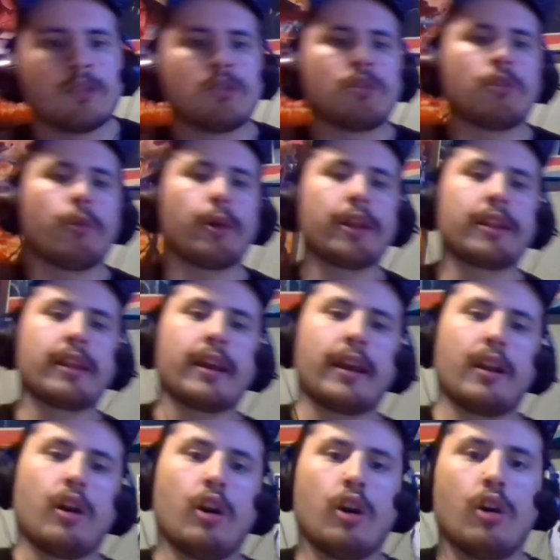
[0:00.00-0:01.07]
Or anything
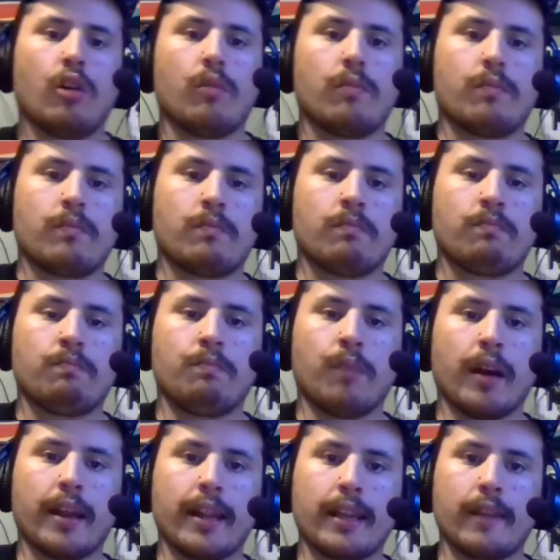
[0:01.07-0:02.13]
at all.
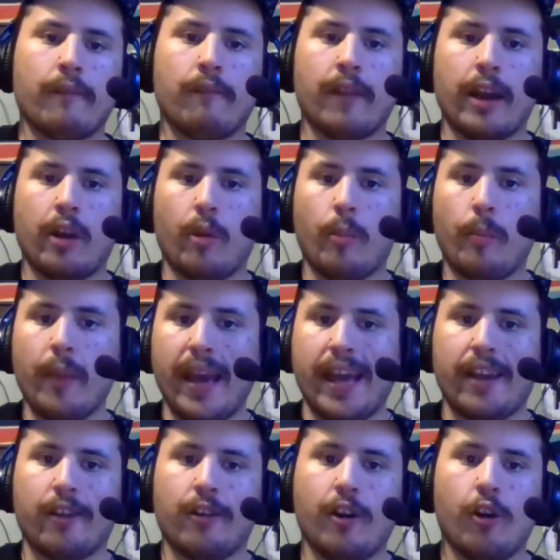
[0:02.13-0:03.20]
But in the final
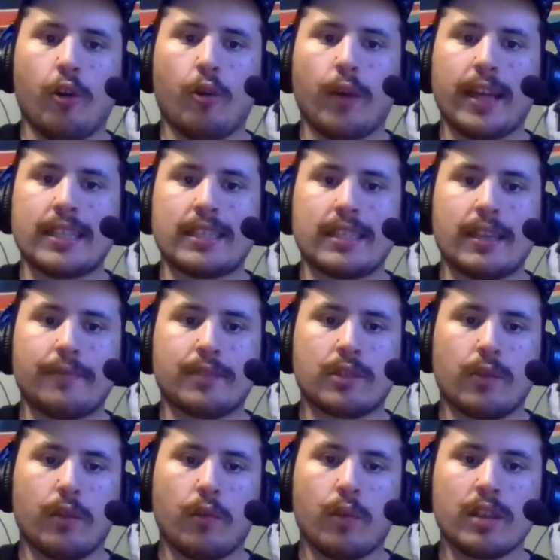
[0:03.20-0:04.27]
battle, oh, that's the
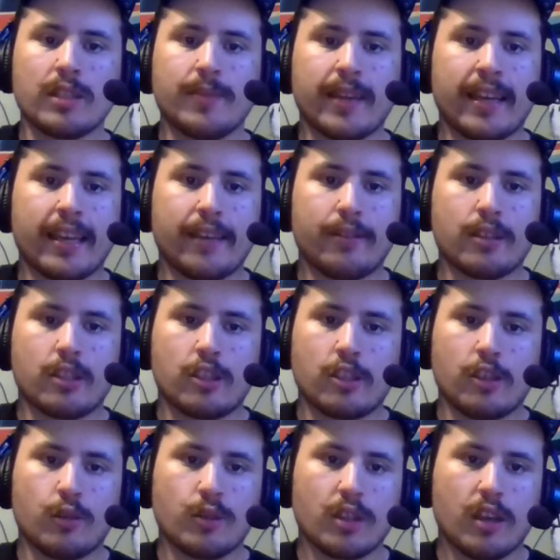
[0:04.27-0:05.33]
episode. Once Megaguirus
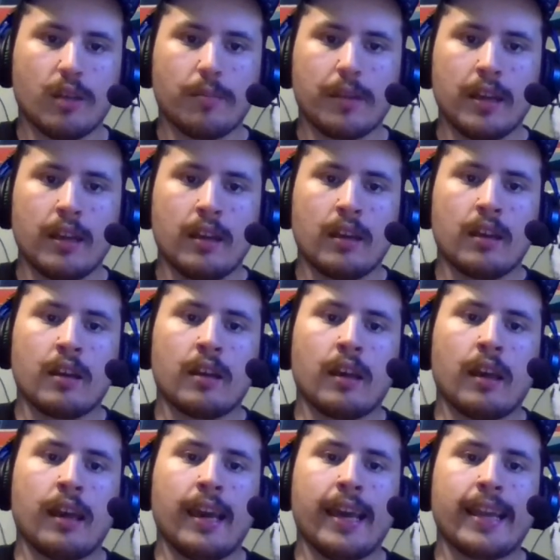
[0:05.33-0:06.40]
shows up,
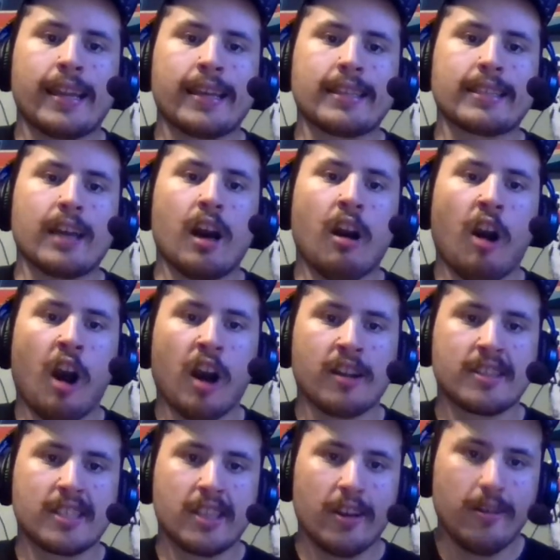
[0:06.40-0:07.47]
it is
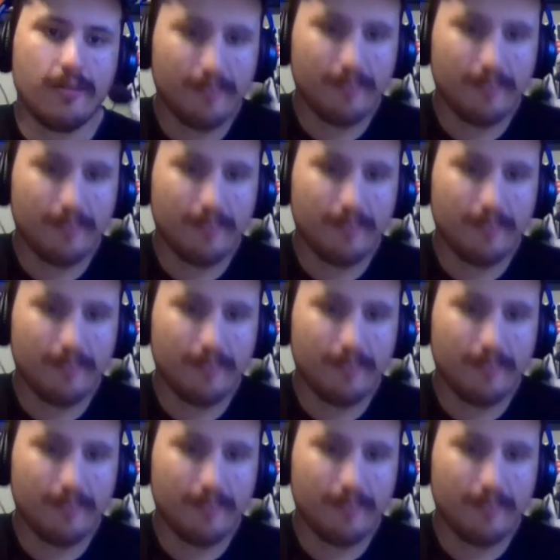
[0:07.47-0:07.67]
awesome.